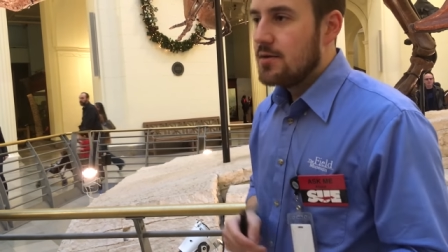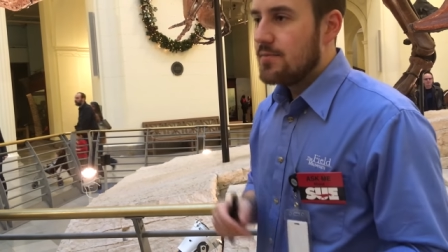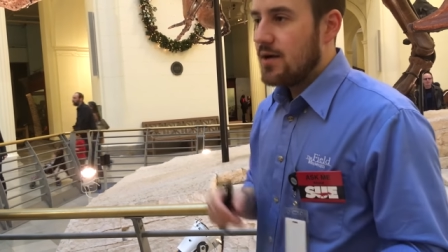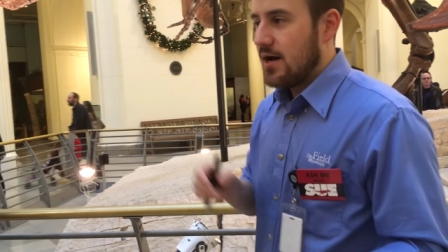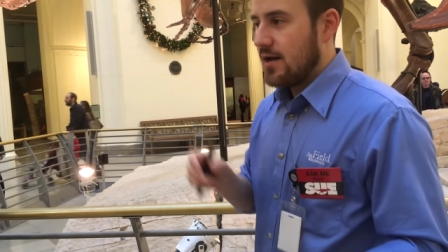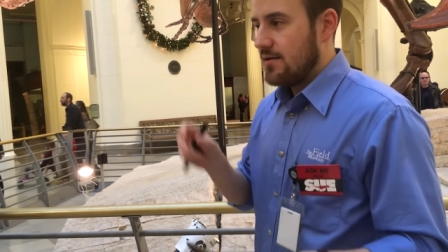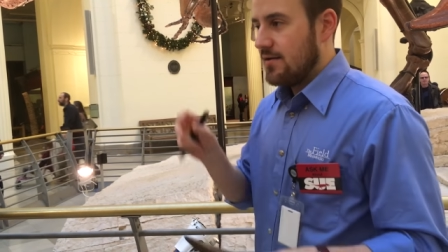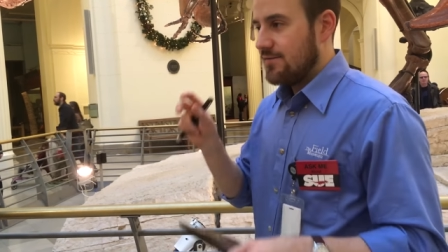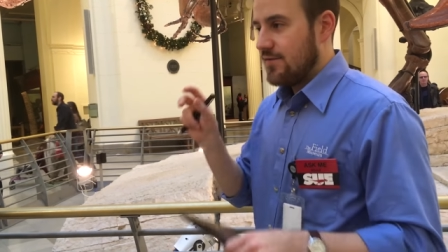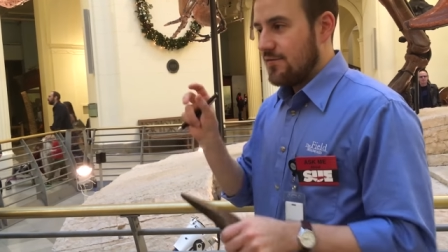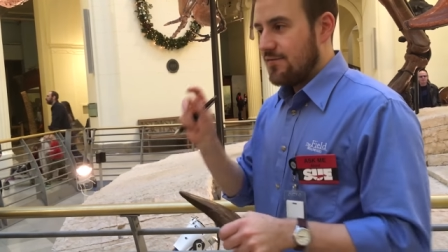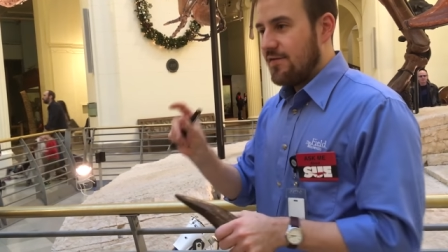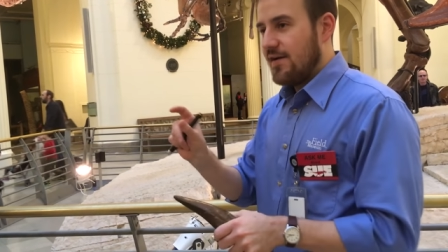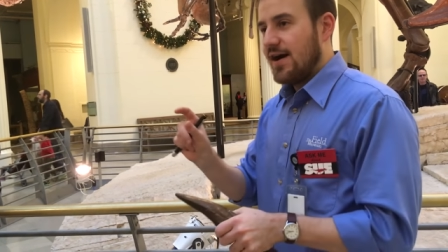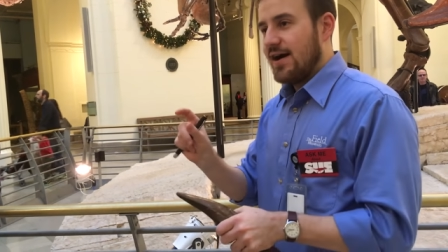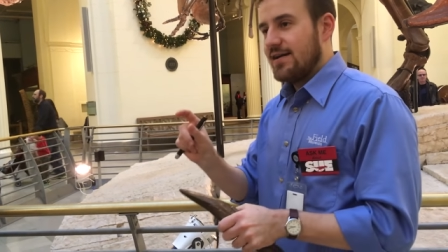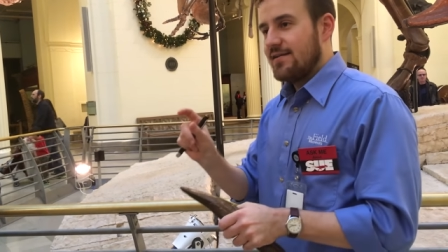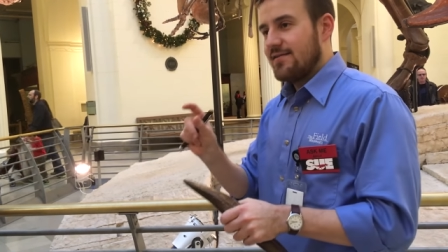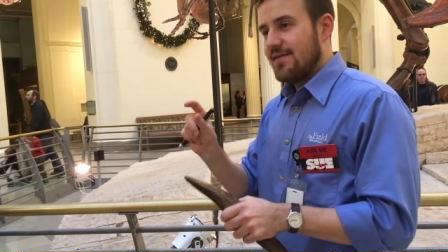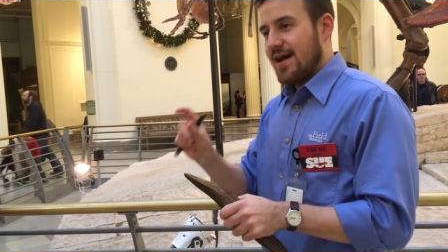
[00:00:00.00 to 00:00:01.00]
but if you
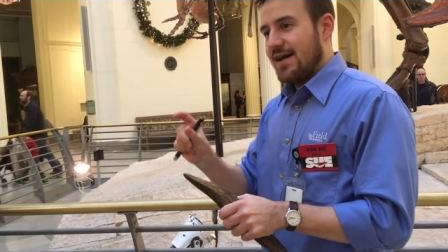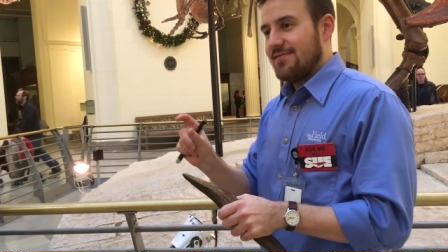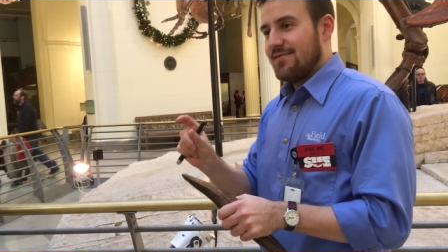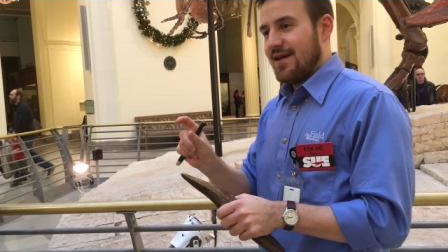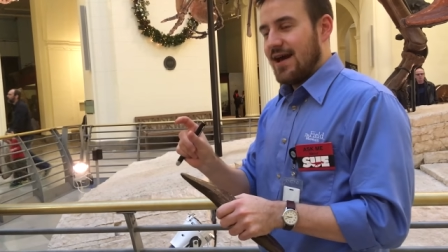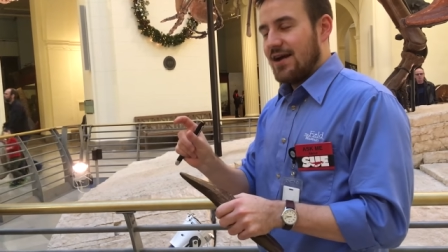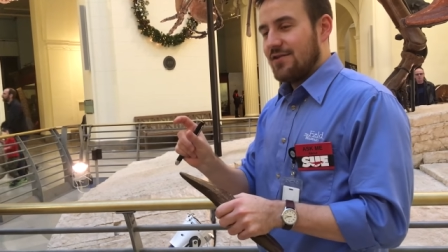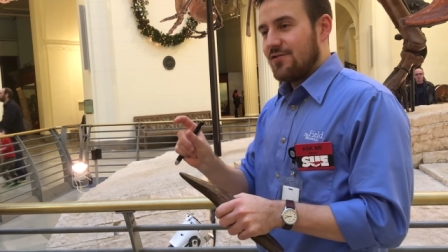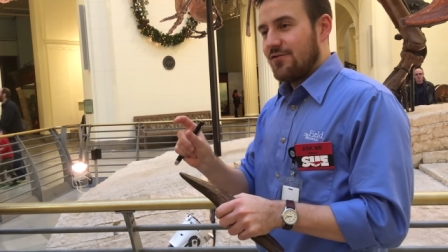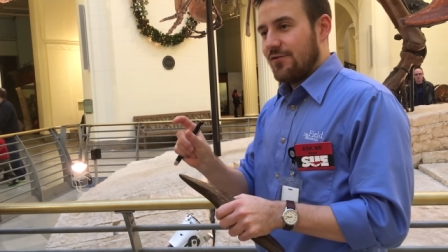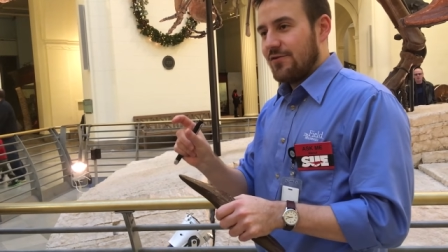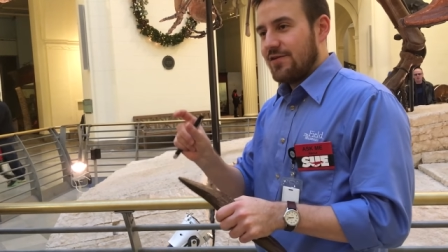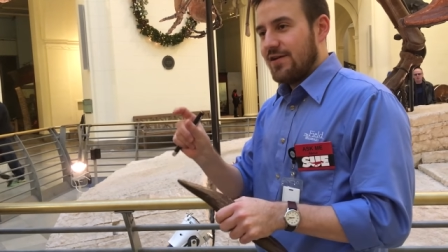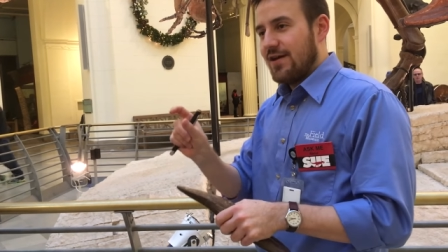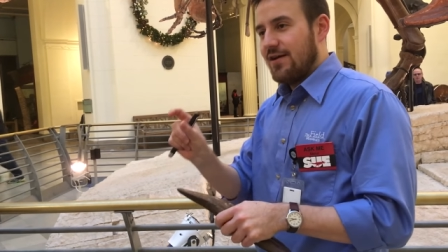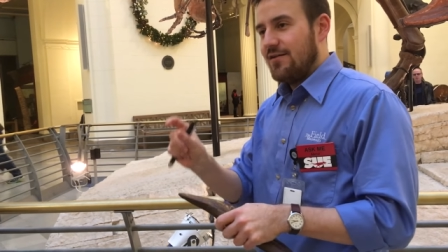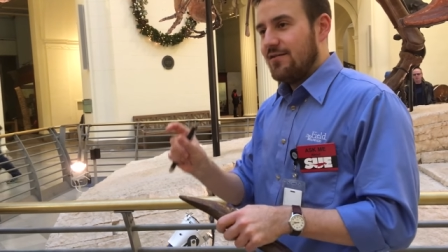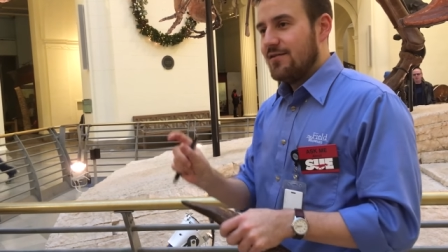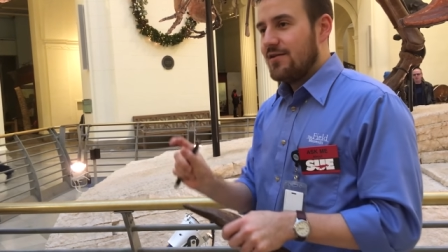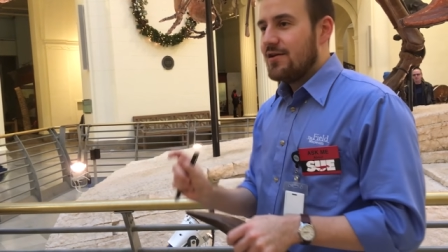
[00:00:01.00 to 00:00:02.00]
find that in the hadrosaur
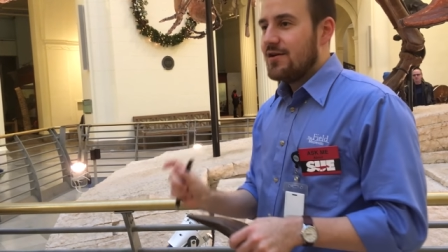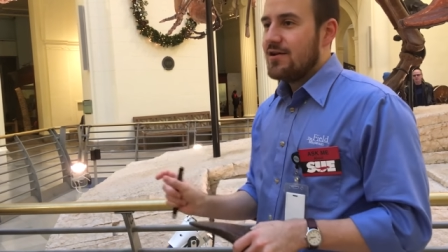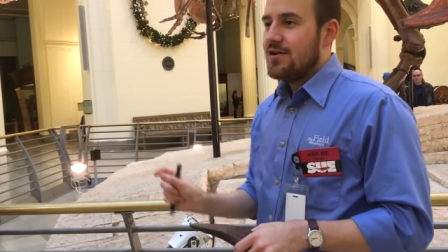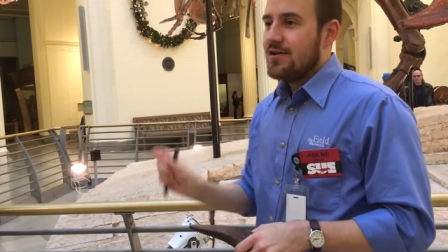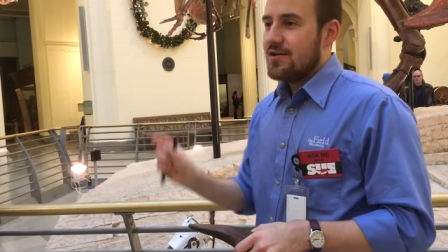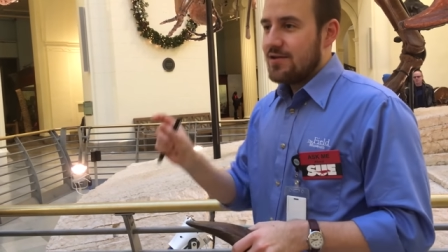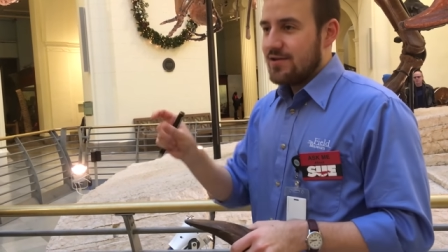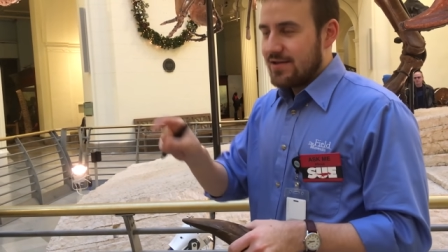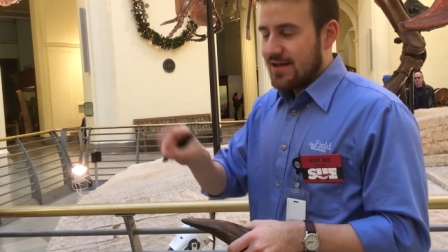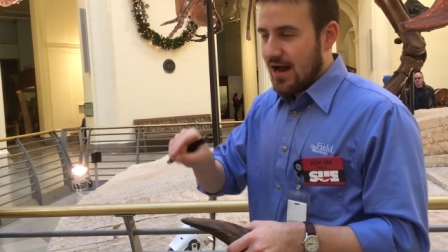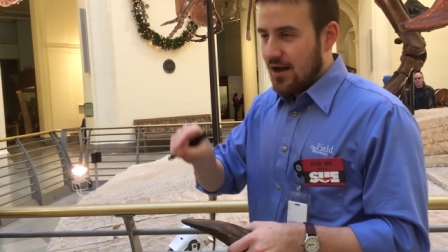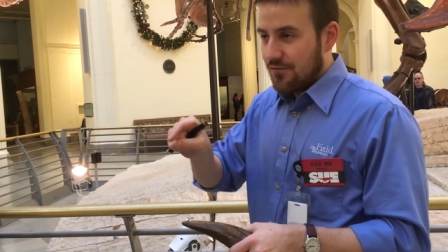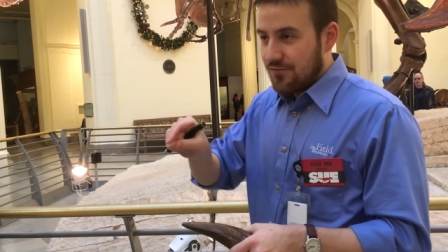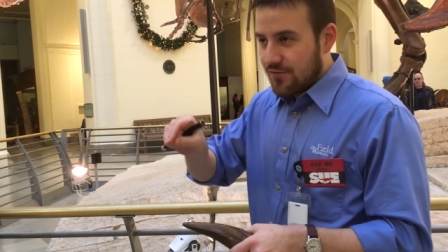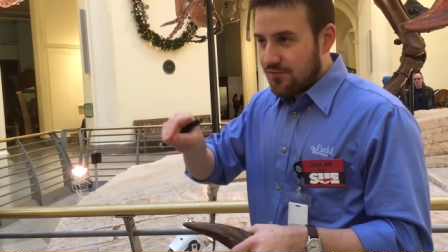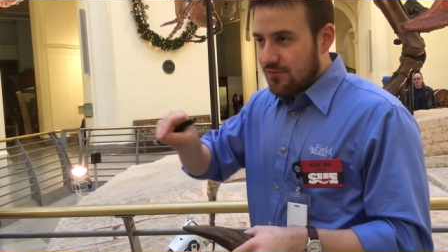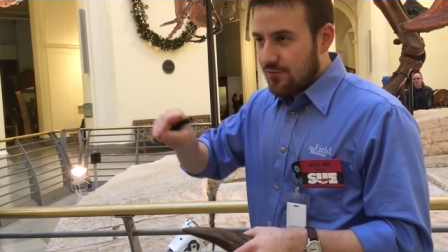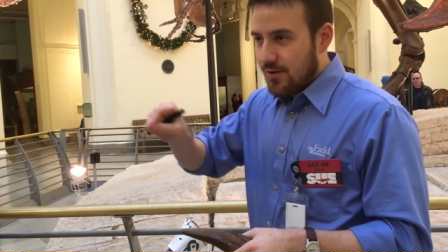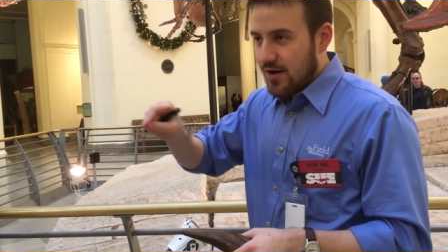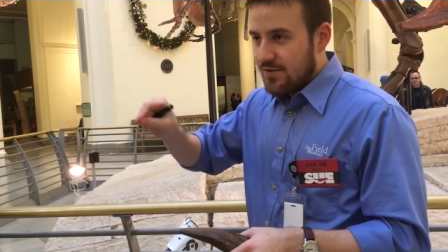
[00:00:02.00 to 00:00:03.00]
tail, you count
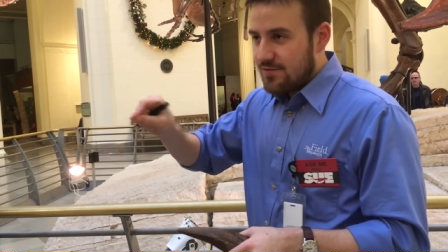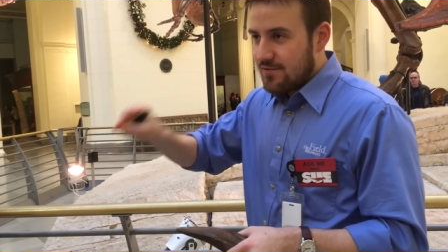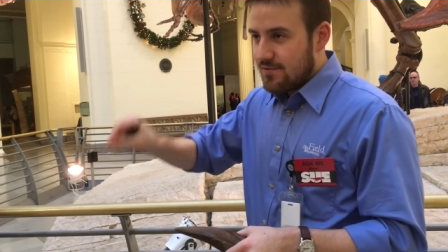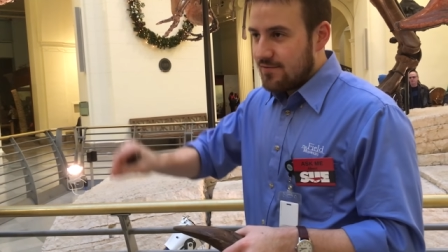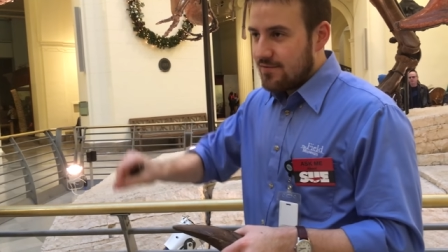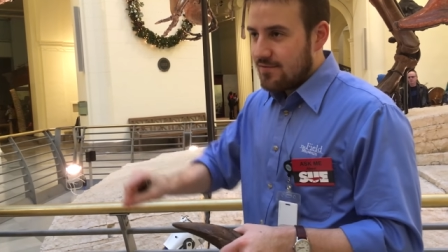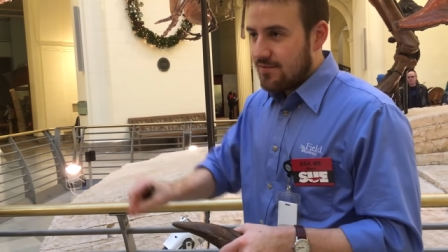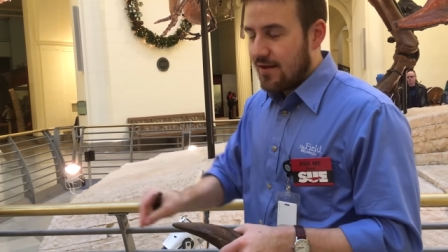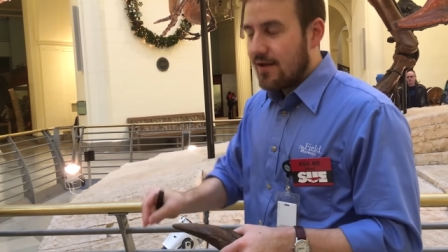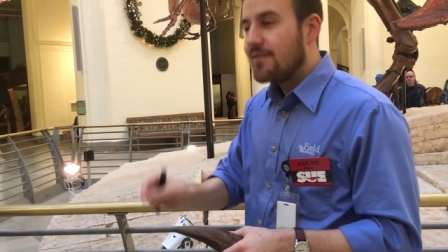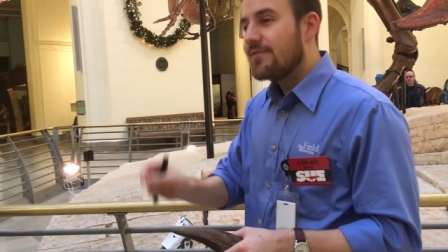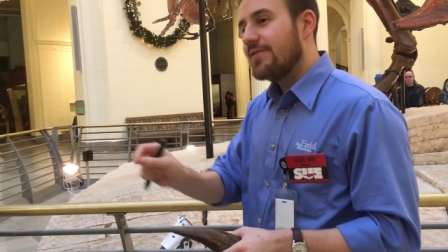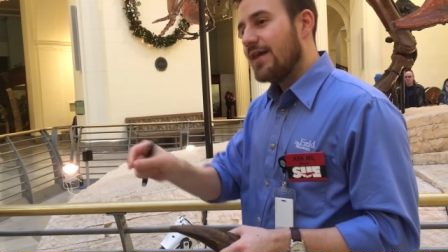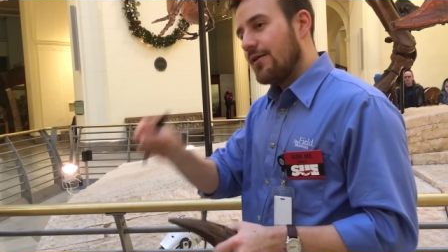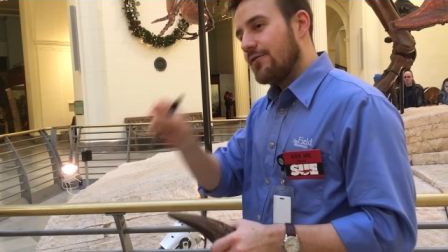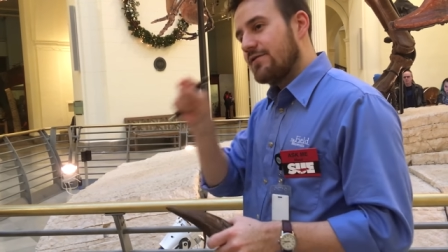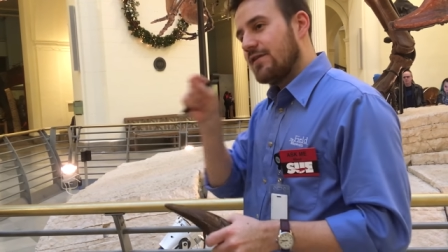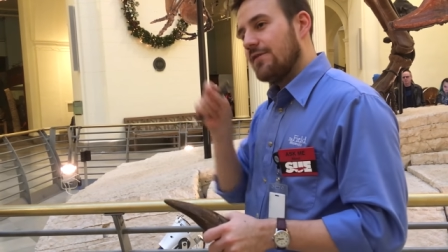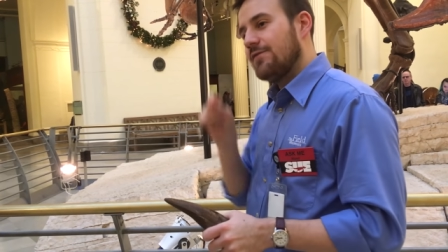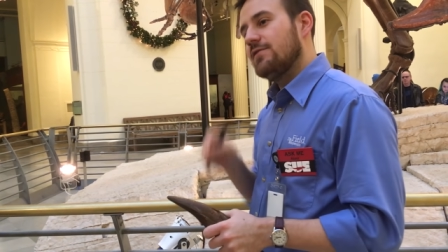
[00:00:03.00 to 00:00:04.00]
the serrations, that
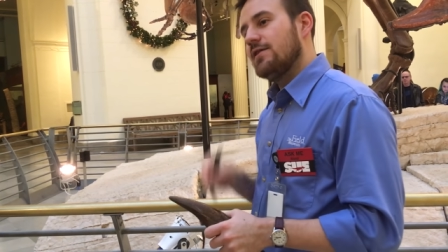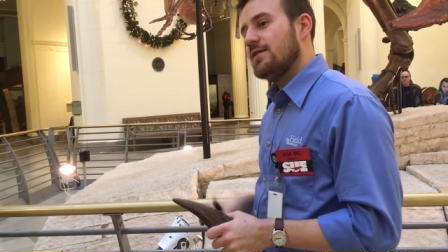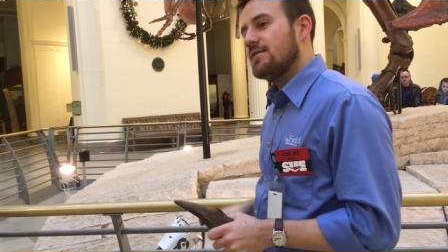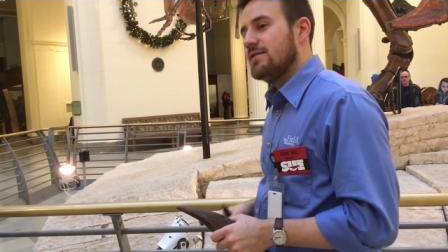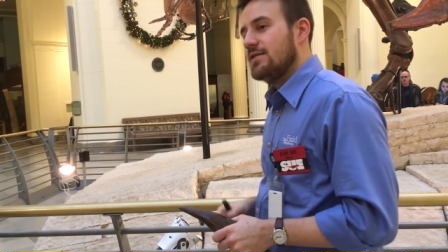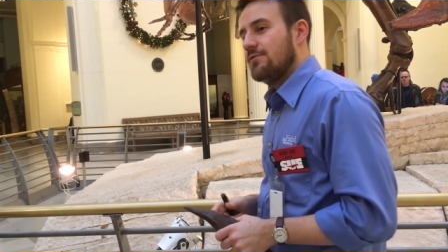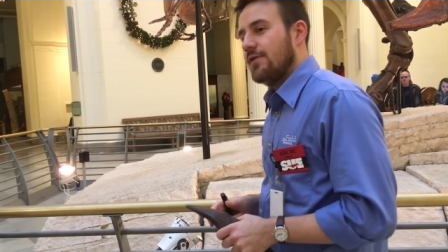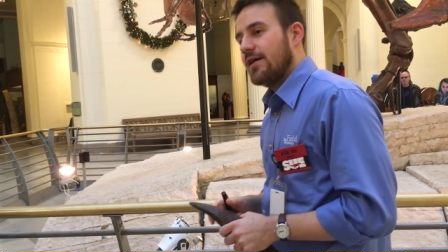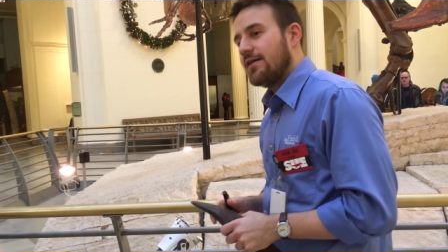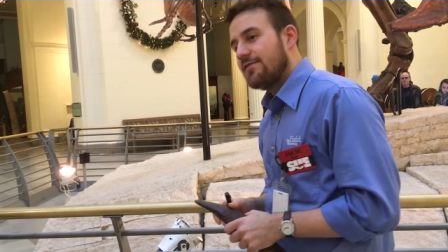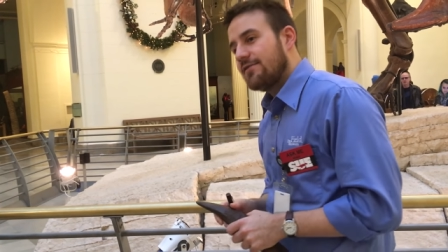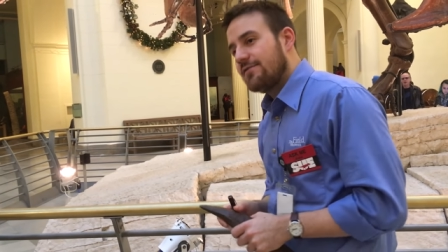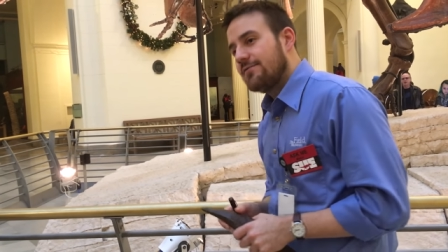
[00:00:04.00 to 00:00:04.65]
was definitely a T-Rex.